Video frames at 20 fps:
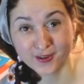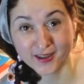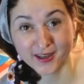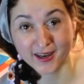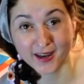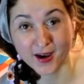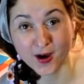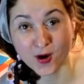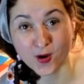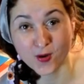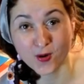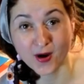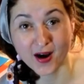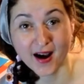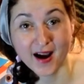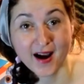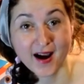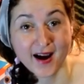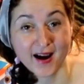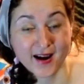video,
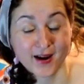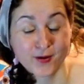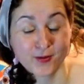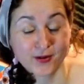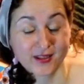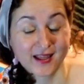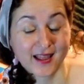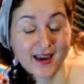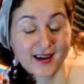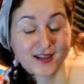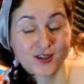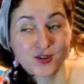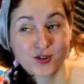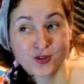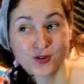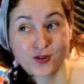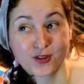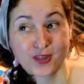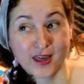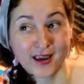I would like
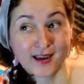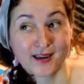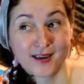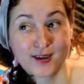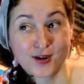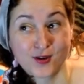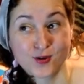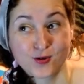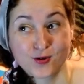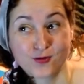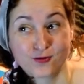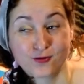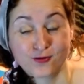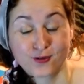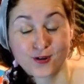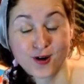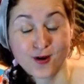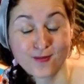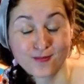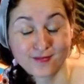to thank you
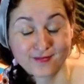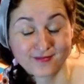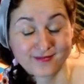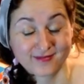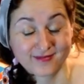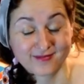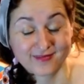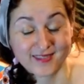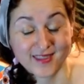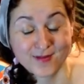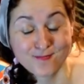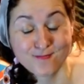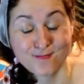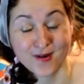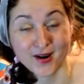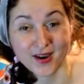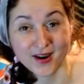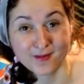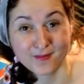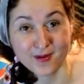from the
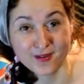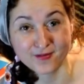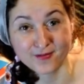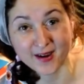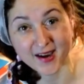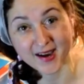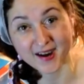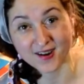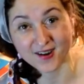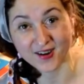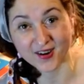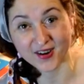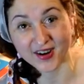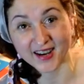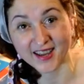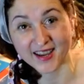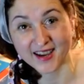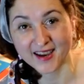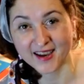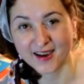bottom of my
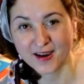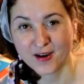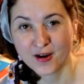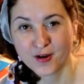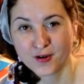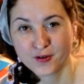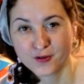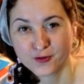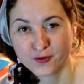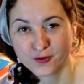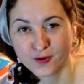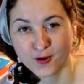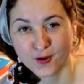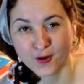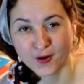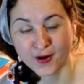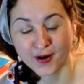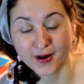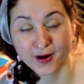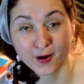heart
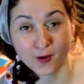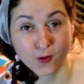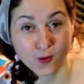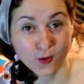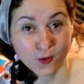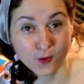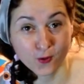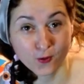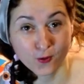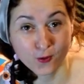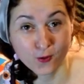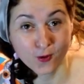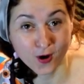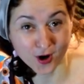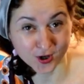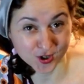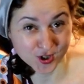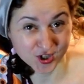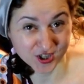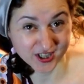for
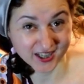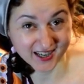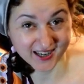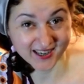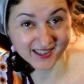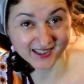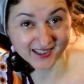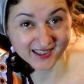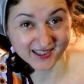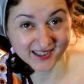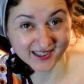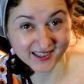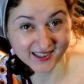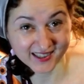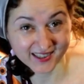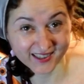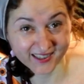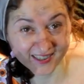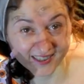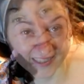watching it.
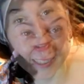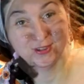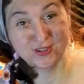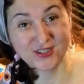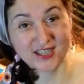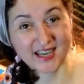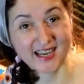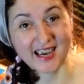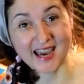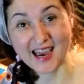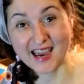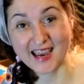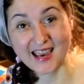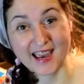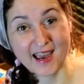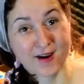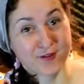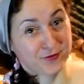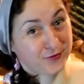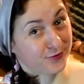As of today, I
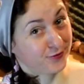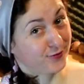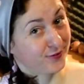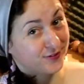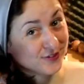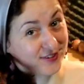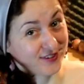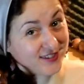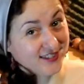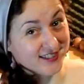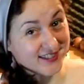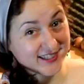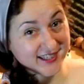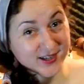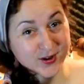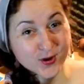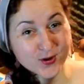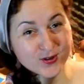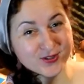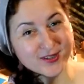have
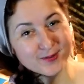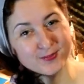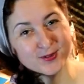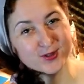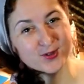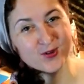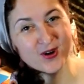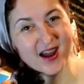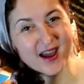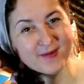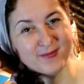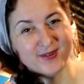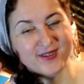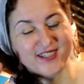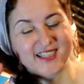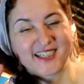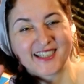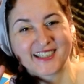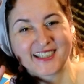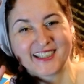0
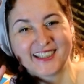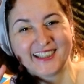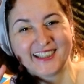subscribers.